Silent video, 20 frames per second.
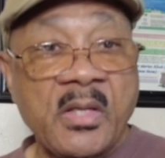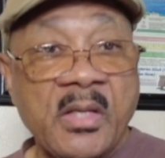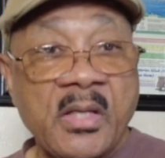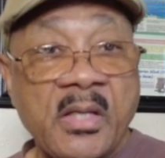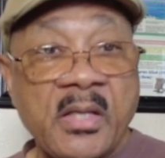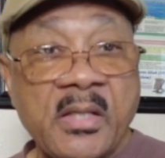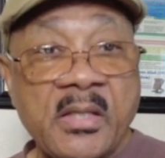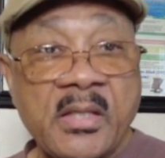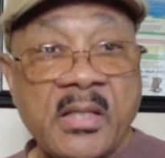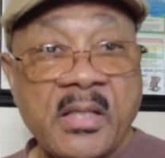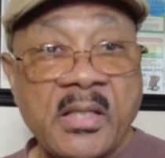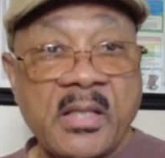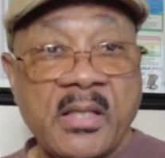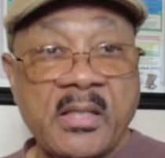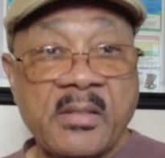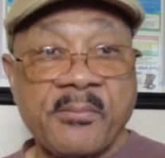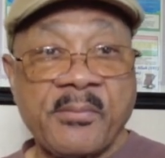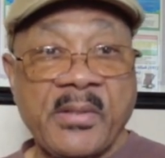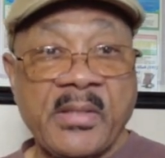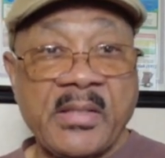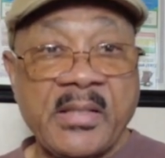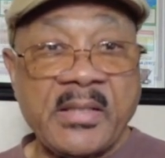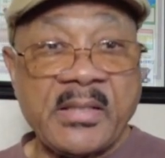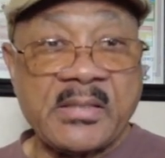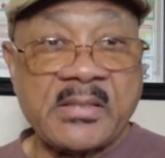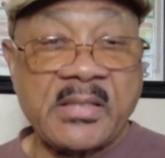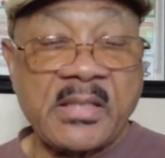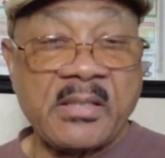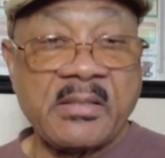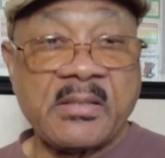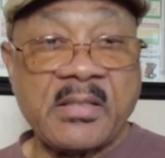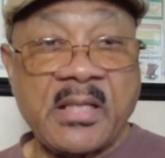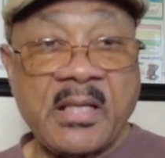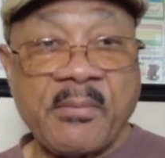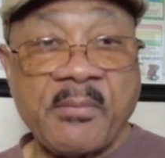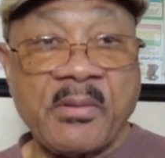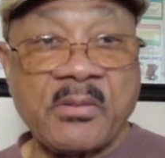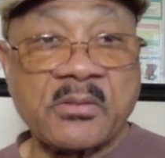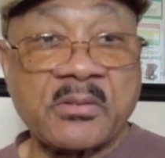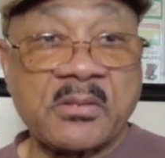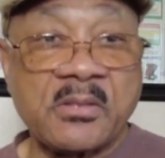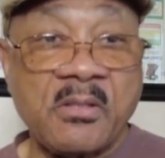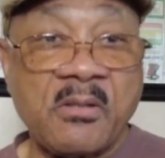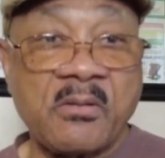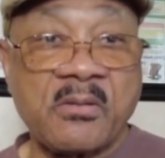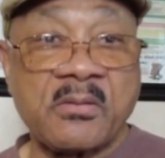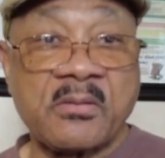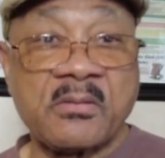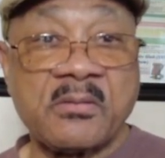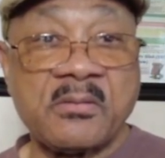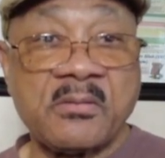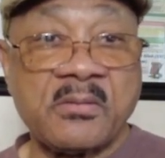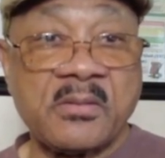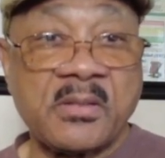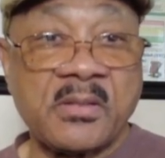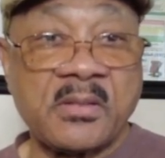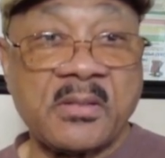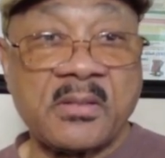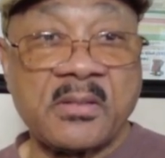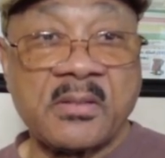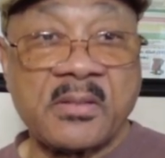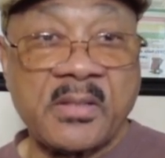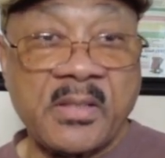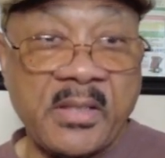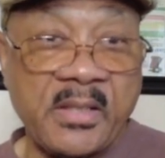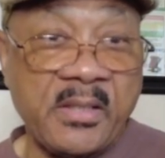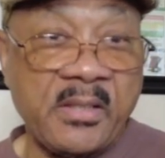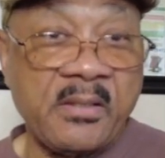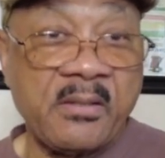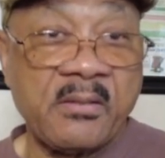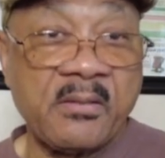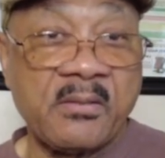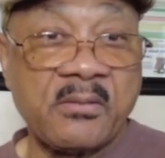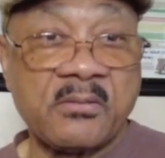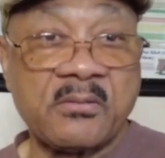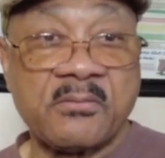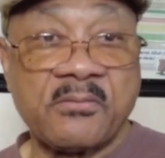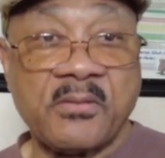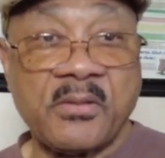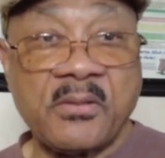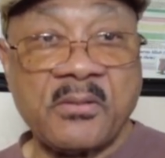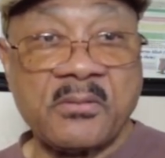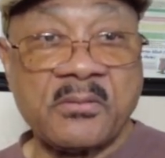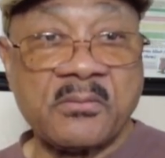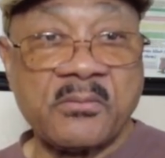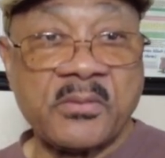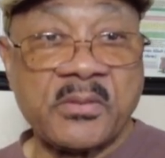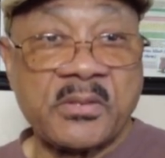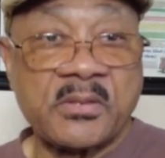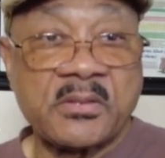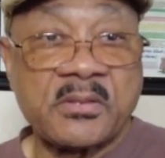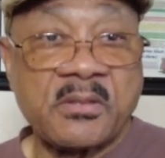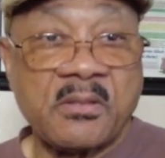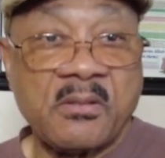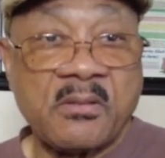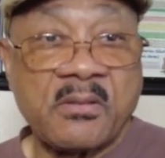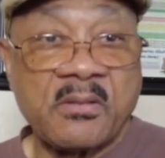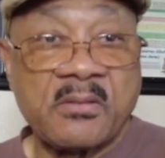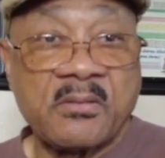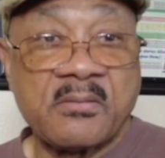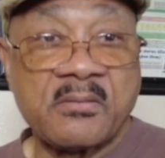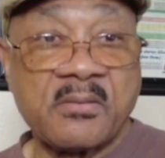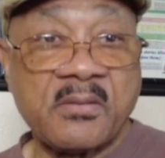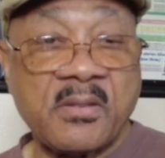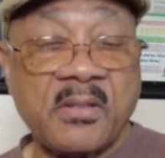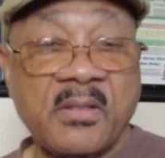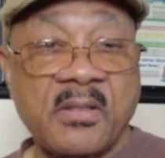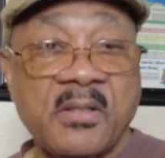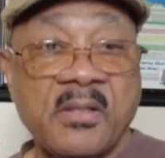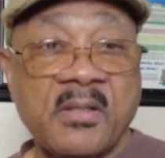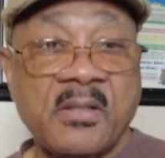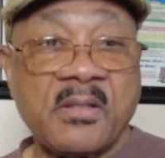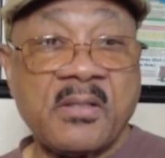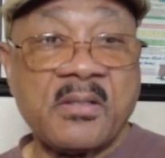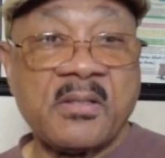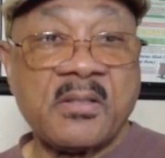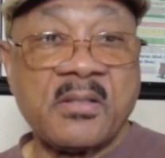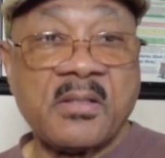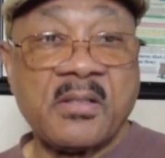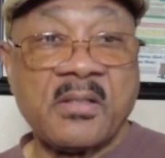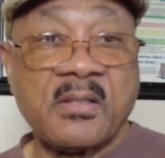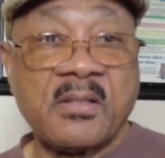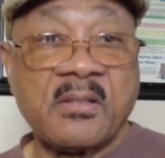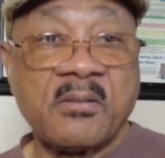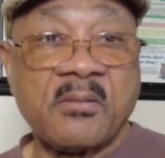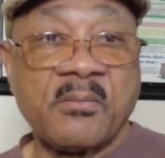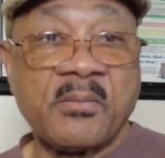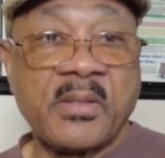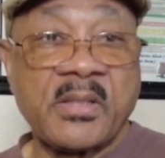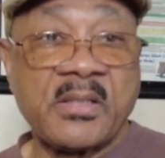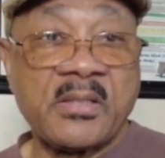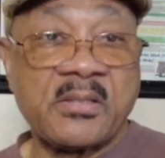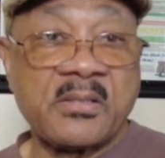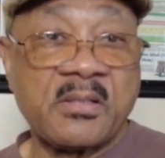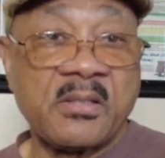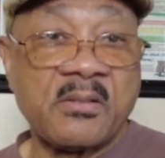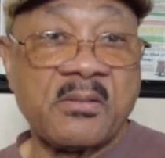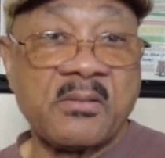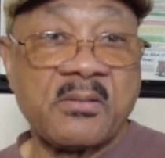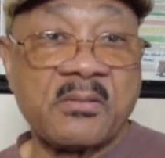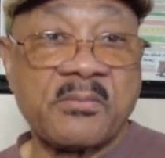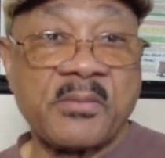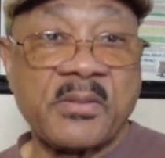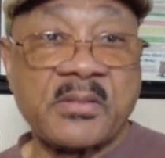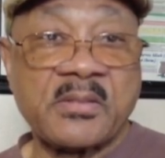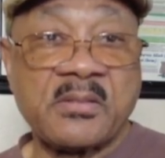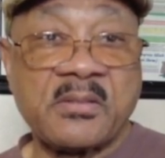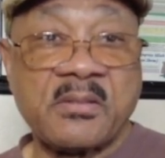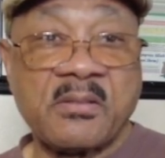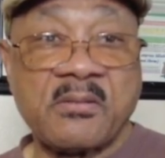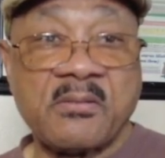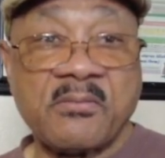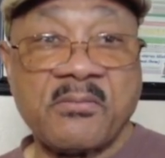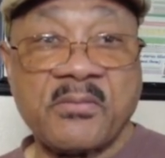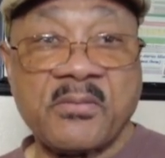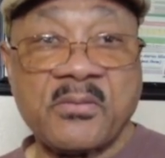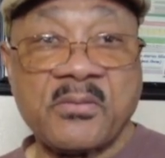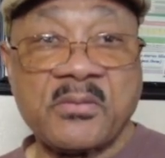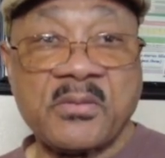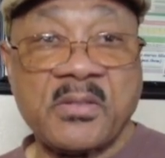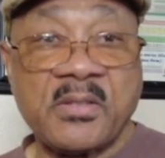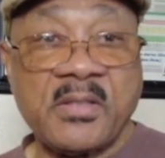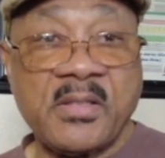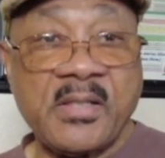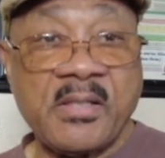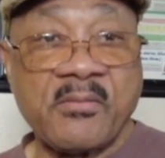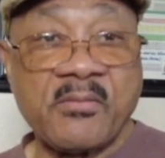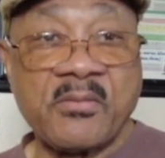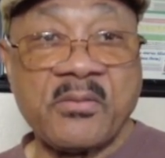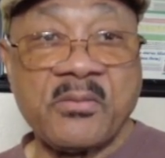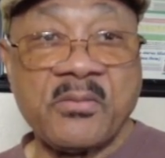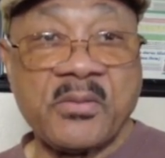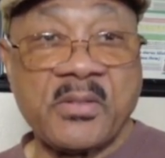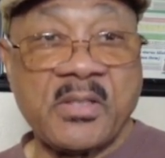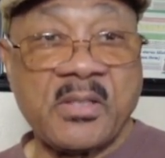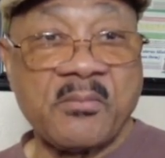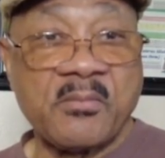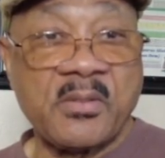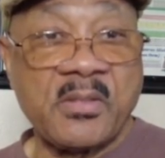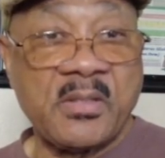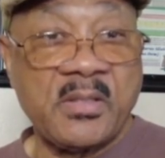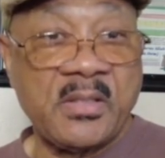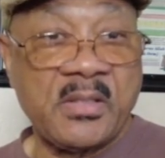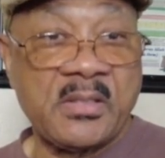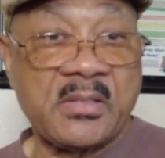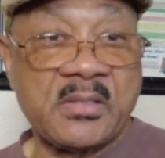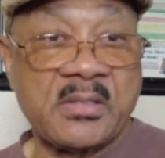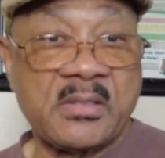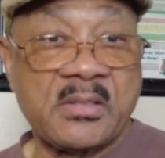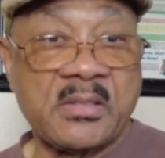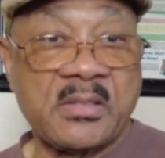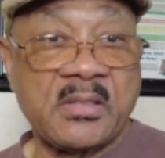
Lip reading: And but at the same time, I was talking to Kay on the phone. We were just talking about each other, especially each other. We never knew it would come to this.